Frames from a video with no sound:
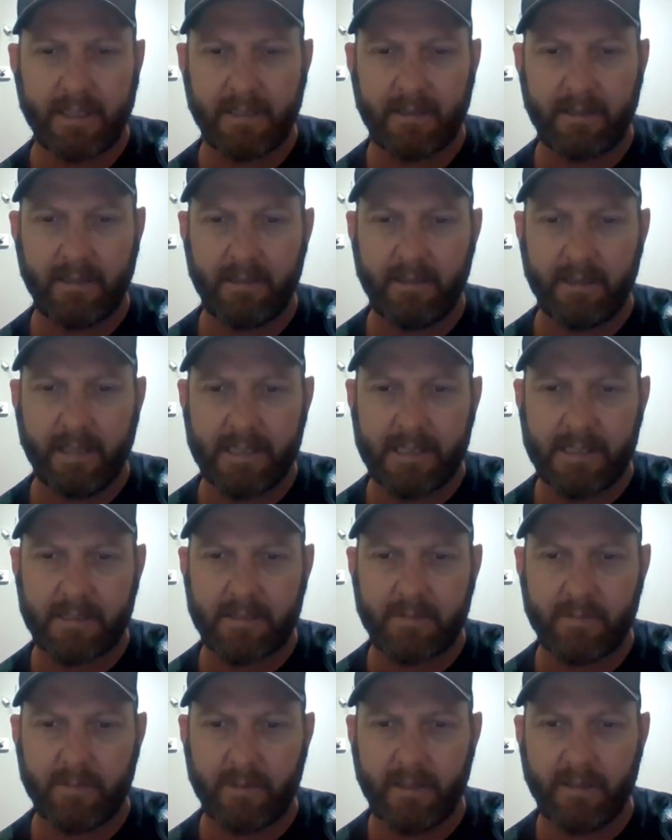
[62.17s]
I think
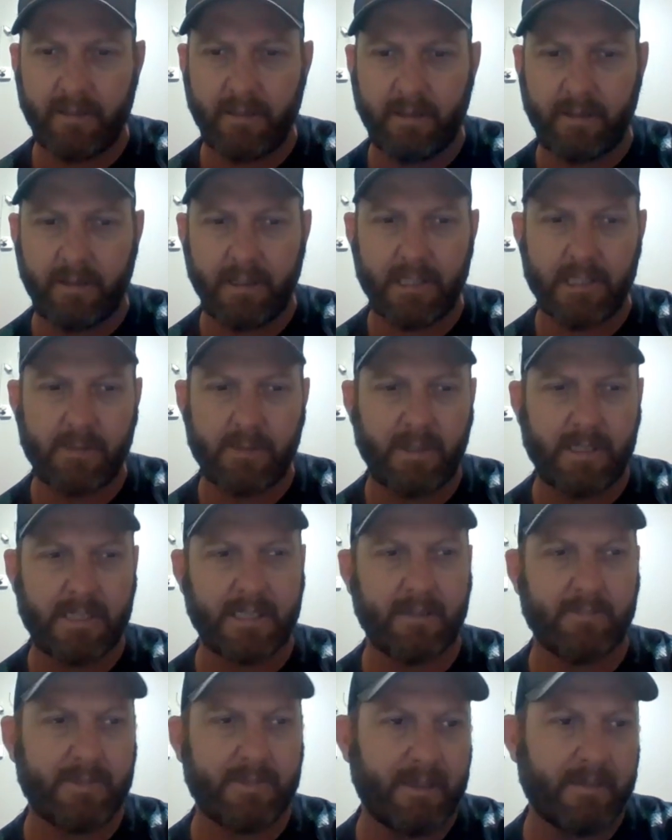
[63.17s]
that's one of the things we
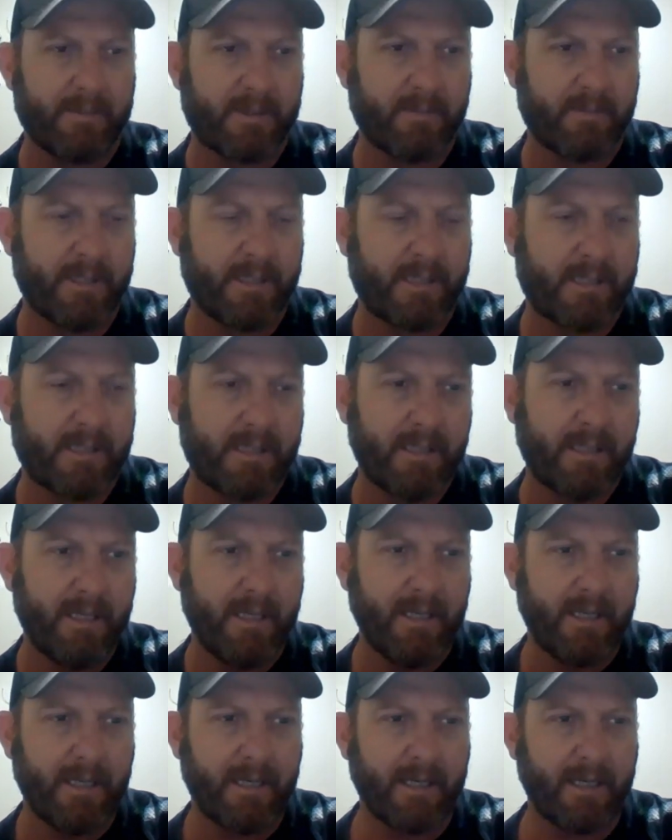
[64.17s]
sometimes miss.
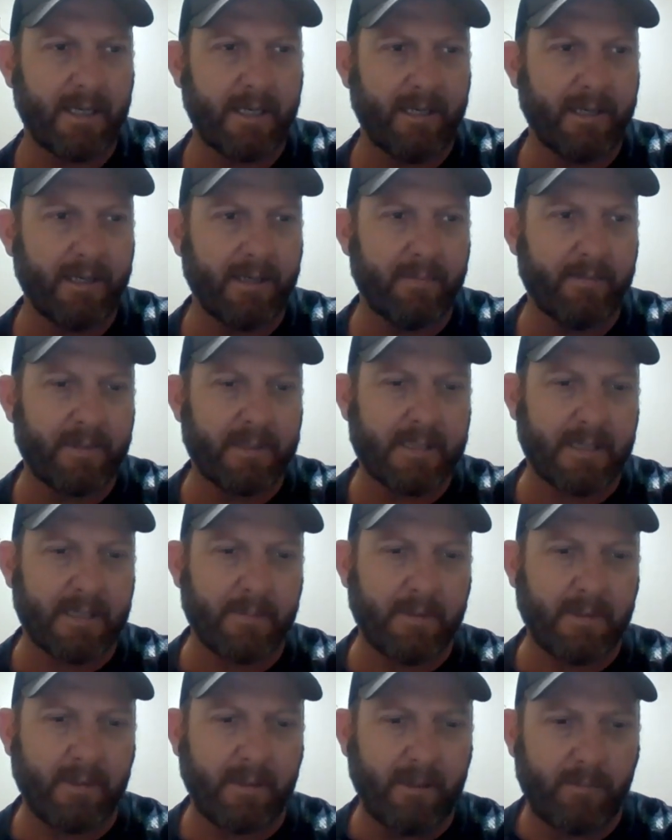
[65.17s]
It's
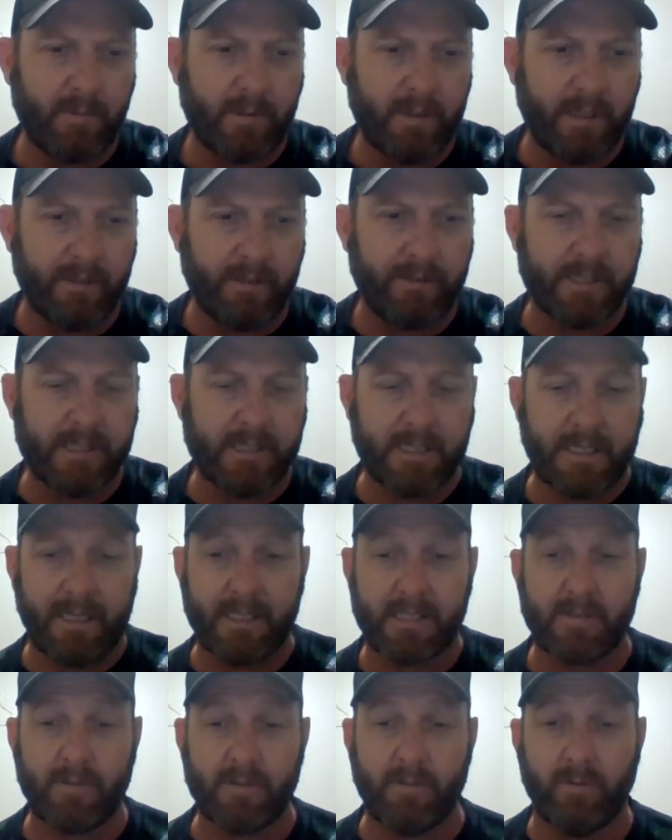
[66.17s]
something that we don't
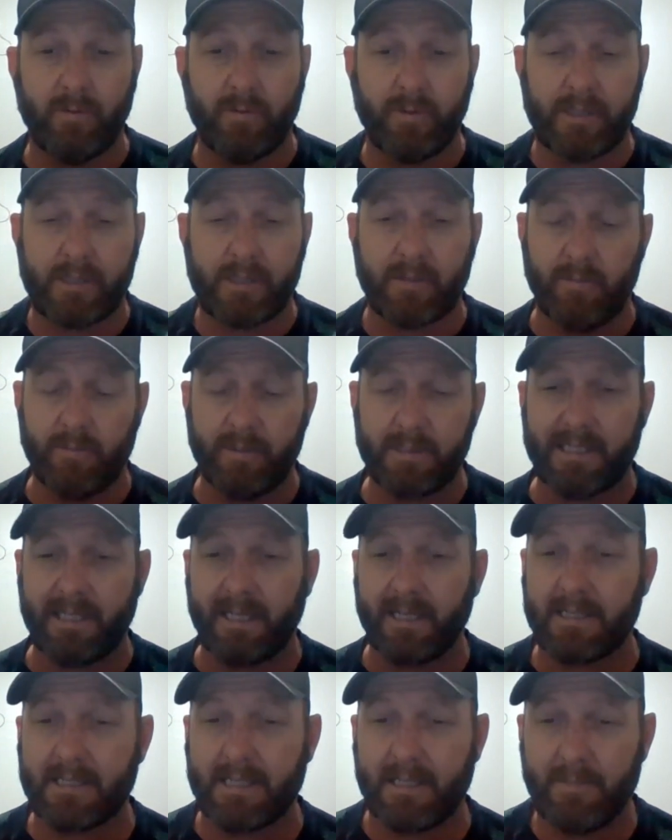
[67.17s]
discuss, or it's almost
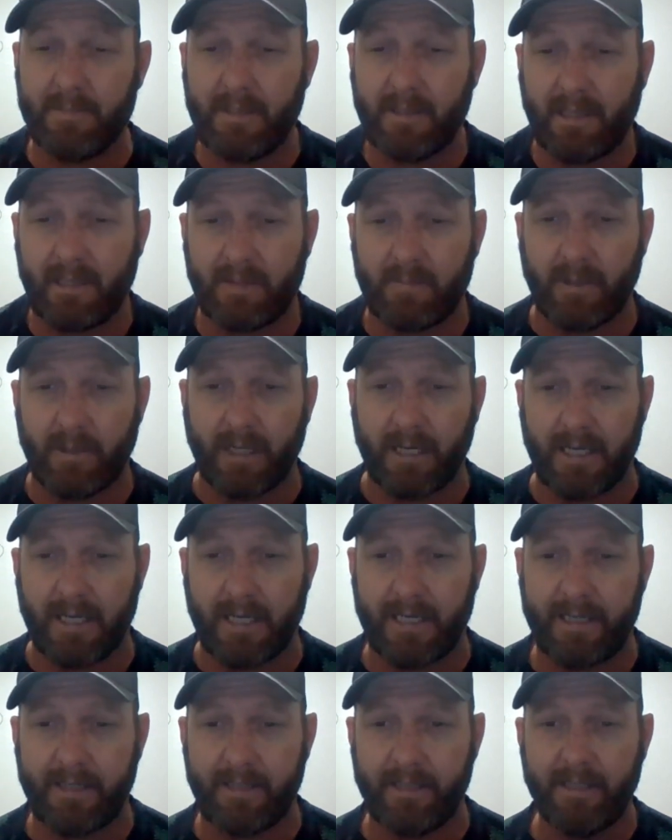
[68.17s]
like something that we
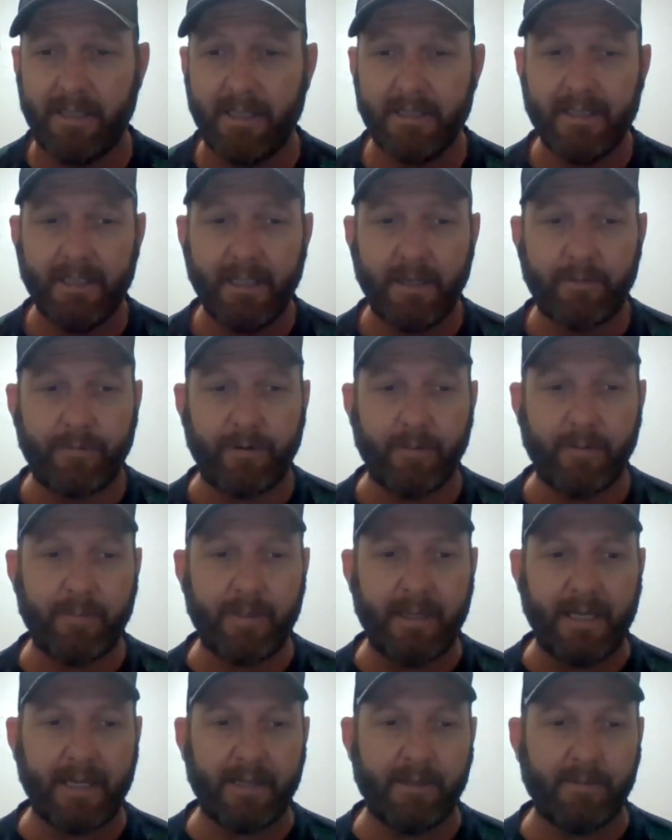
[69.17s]
hide from
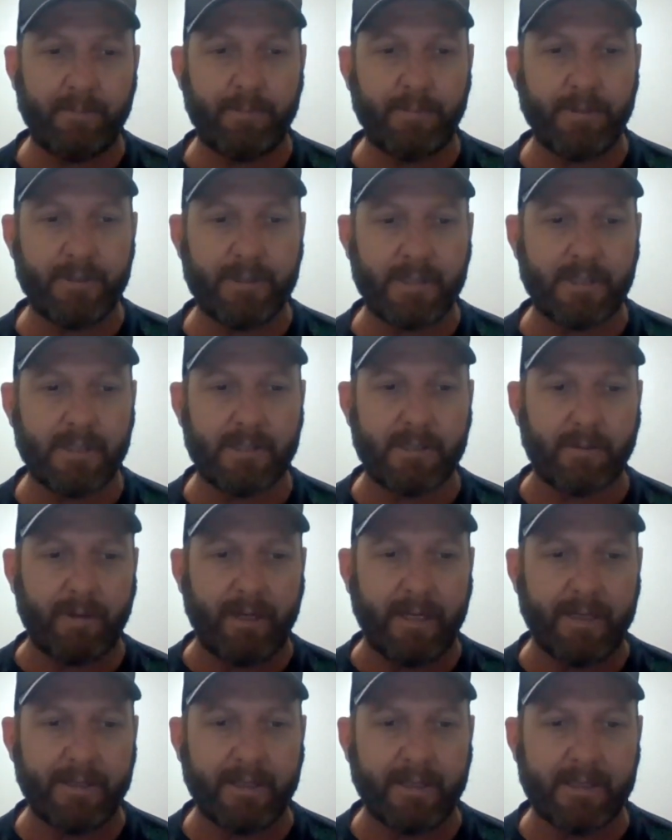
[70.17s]
the other persons
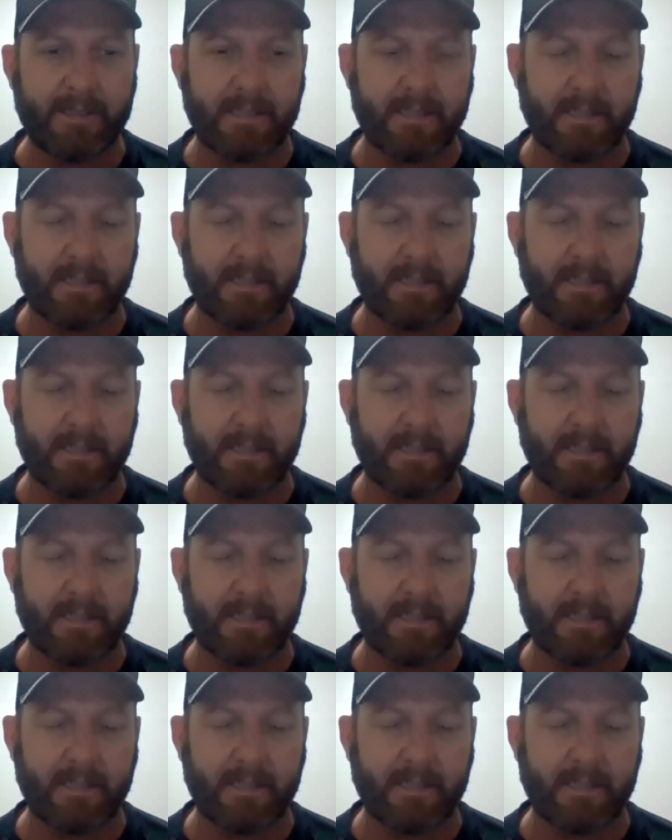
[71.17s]
around us.